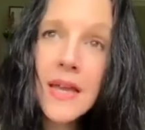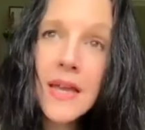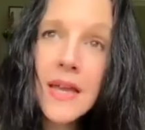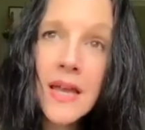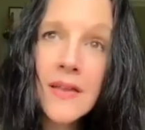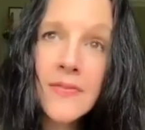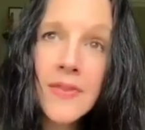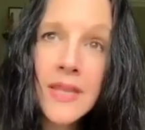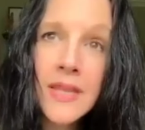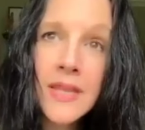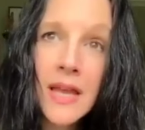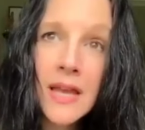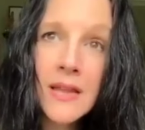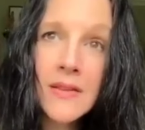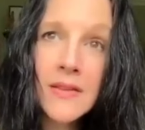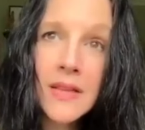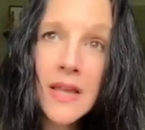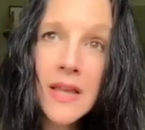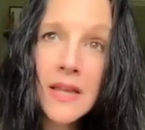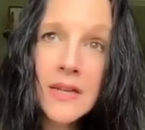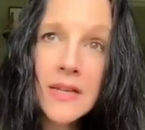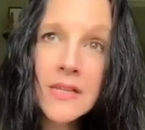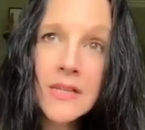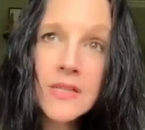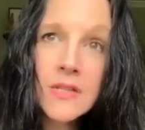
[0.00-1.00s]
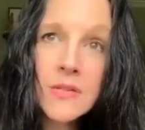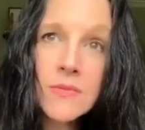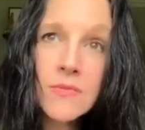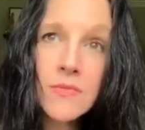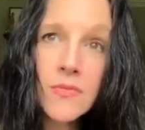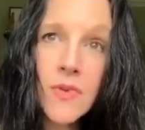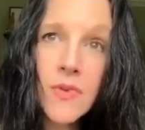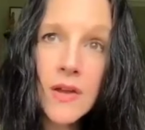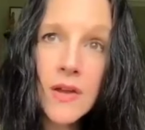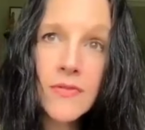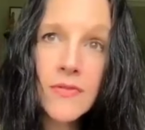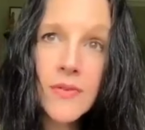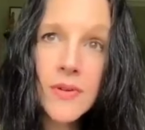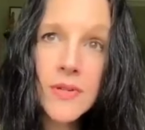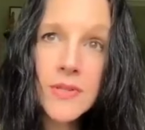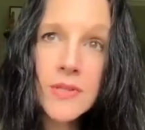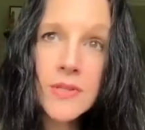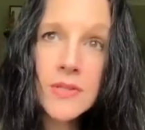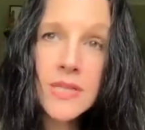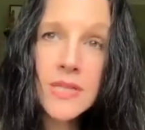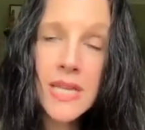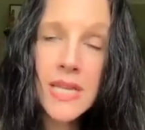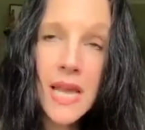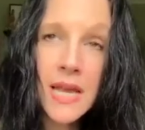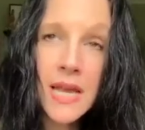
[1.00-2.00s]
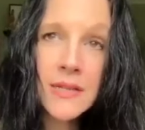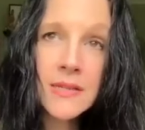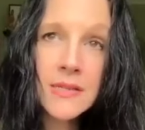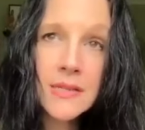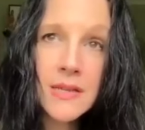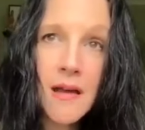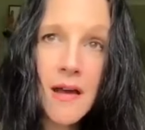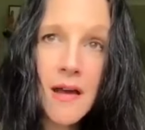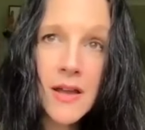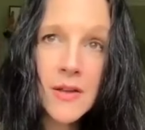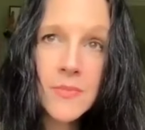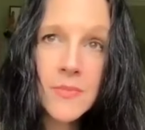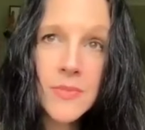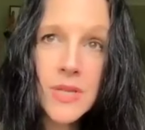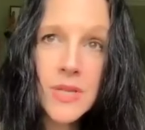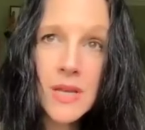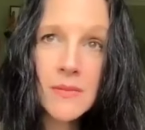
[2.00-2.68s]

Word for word: And, the, and and it's referenced the end times.